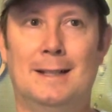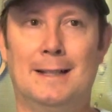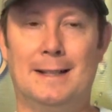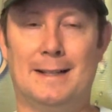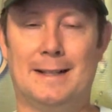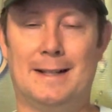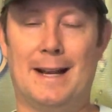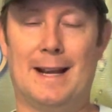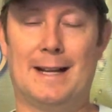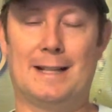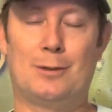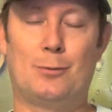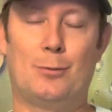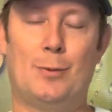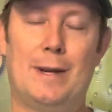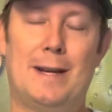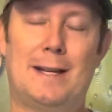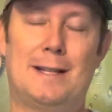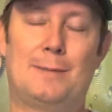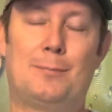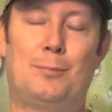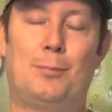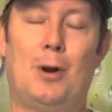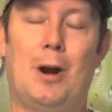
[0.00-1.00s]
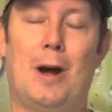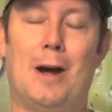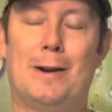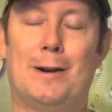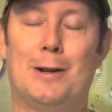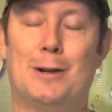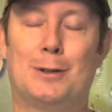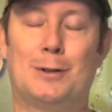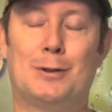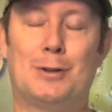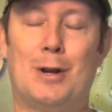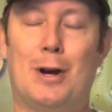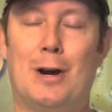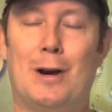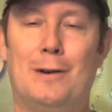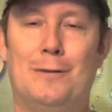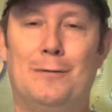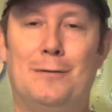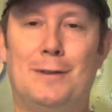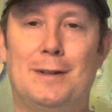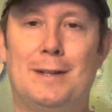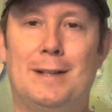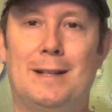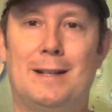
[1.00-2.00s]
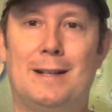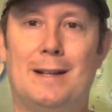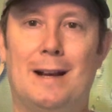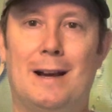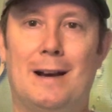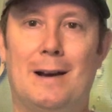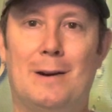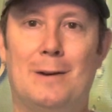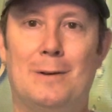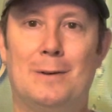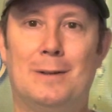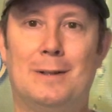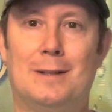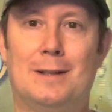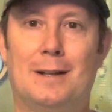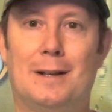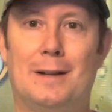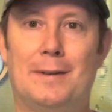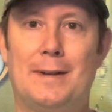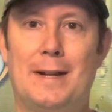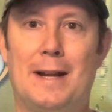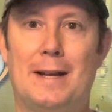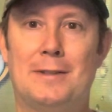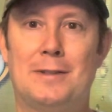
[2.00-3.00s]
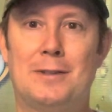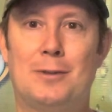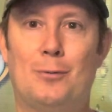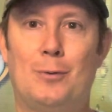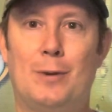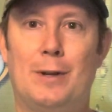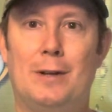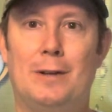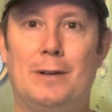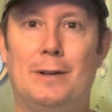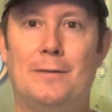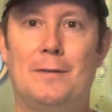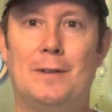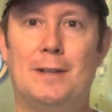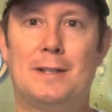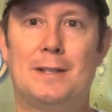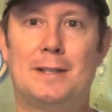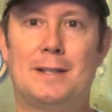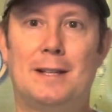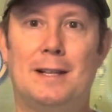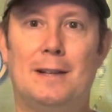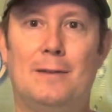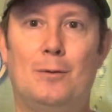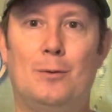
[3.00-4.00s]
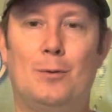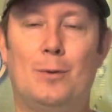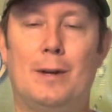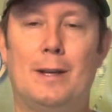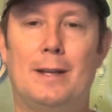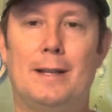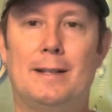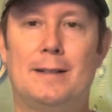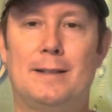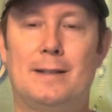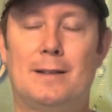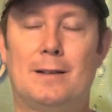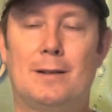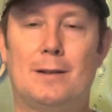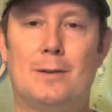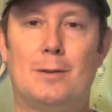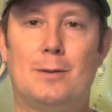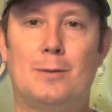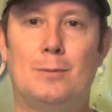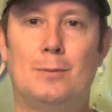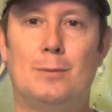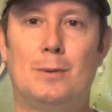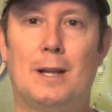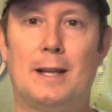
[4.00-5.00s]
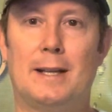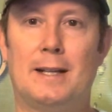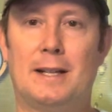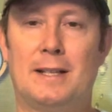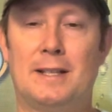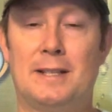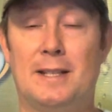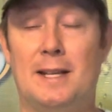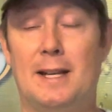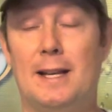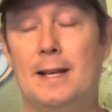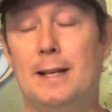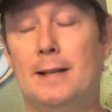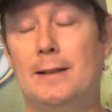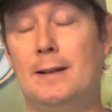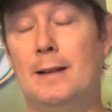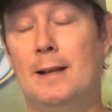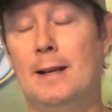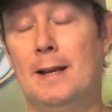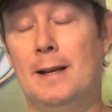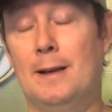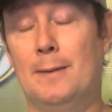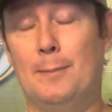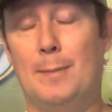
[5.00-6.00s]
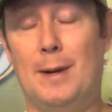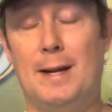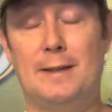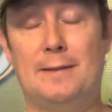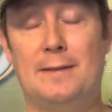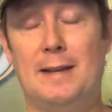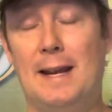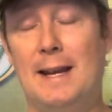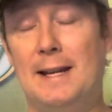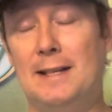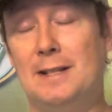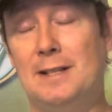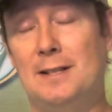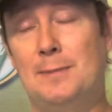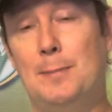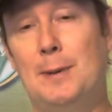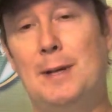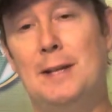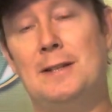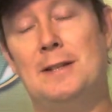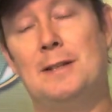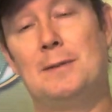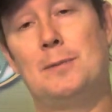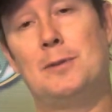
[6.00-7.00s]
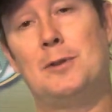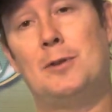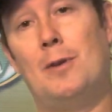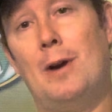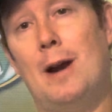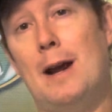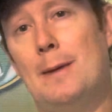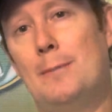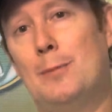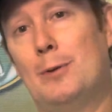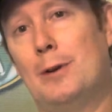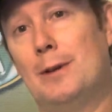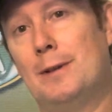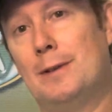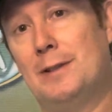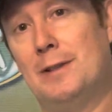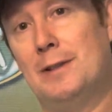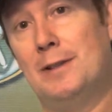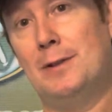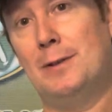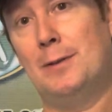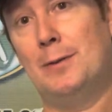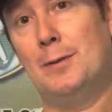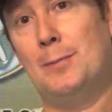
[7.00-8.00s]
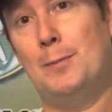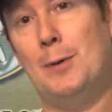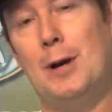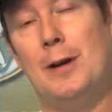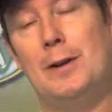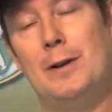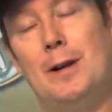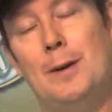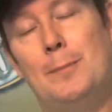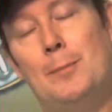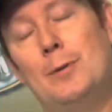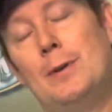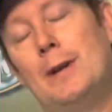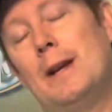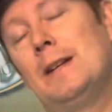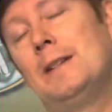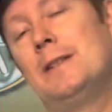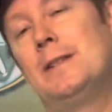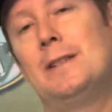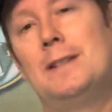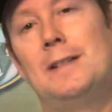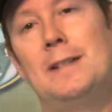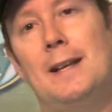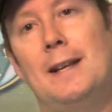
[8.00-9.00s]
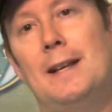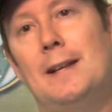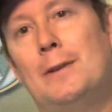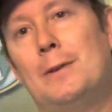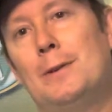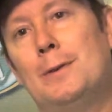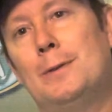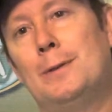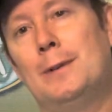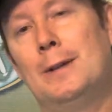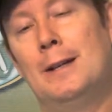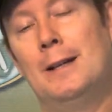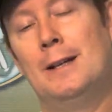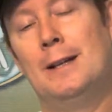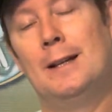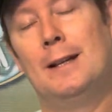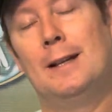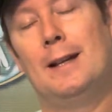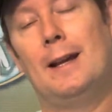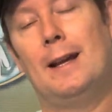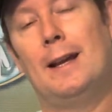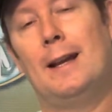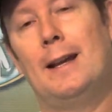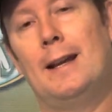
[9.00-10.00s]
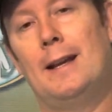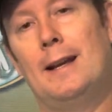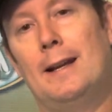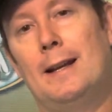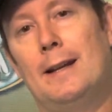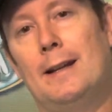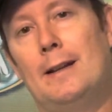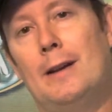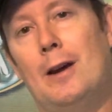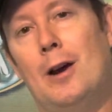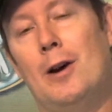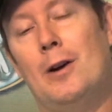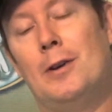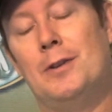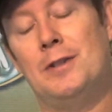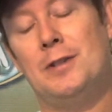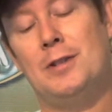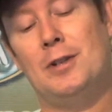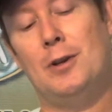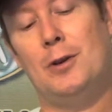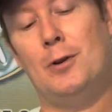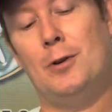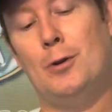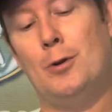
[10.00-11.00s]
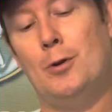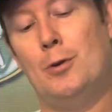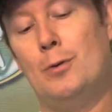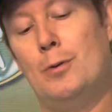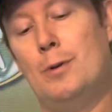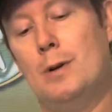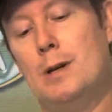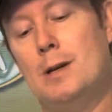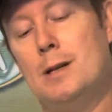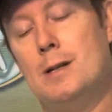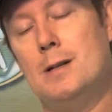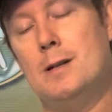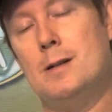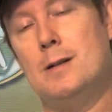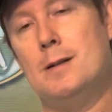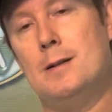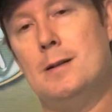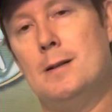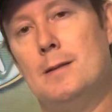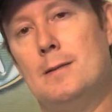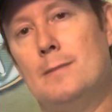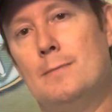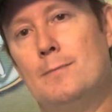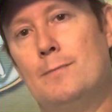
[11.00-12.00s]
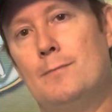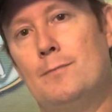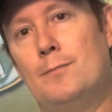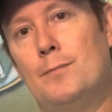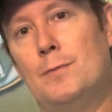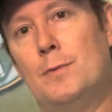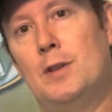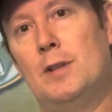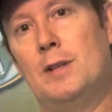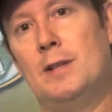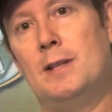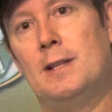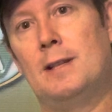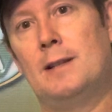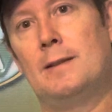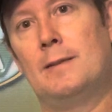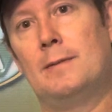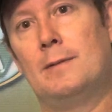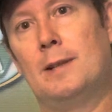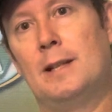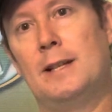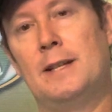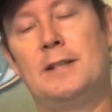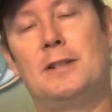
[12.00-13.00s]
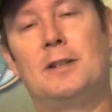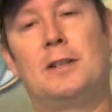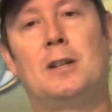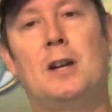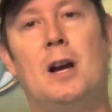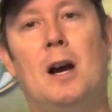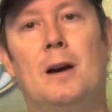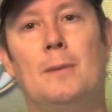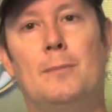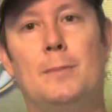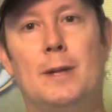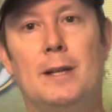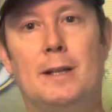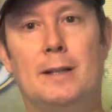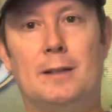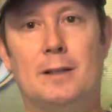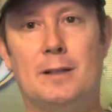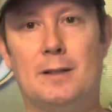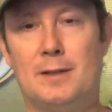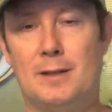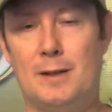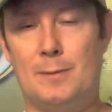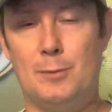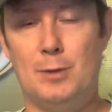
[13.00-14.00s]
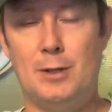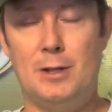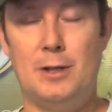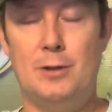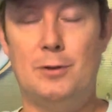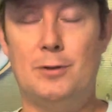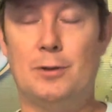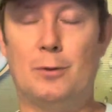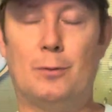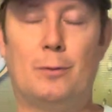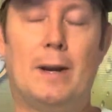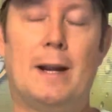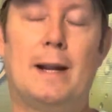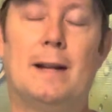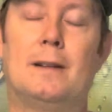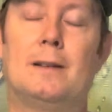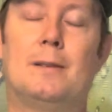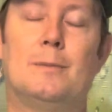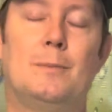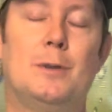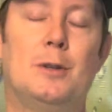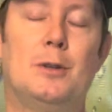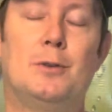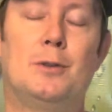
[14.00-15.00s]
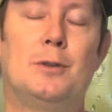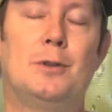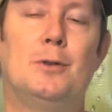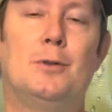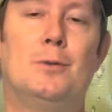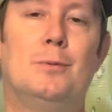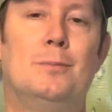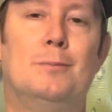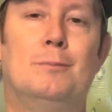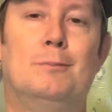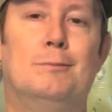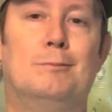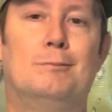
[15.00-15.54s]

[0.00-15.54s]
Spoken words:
next week's product off, and then I'll announce the winner of this giveaway. So like I said, main thing, just be a subscriber to the Pond Hopper Nation channel, and also just list a comment, because I'm going to use a random YouTube